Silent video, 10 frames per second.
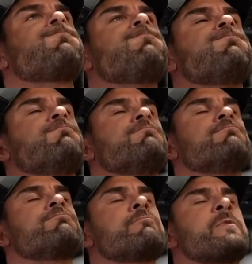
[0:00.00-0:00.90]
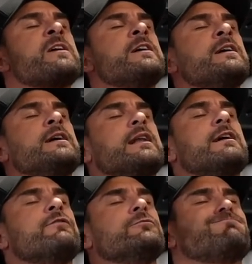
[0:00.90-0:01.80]
my top off.
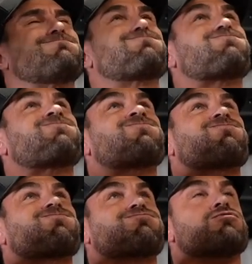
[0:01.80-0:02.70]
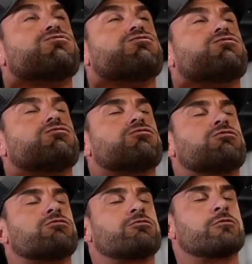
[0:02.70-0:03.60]
As you can see, the weight's
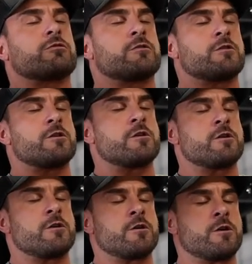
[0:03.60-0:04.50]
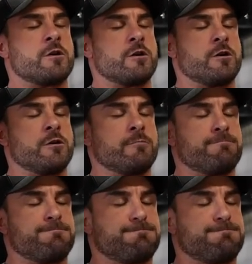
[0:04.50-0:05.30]
still not massively heavy for me,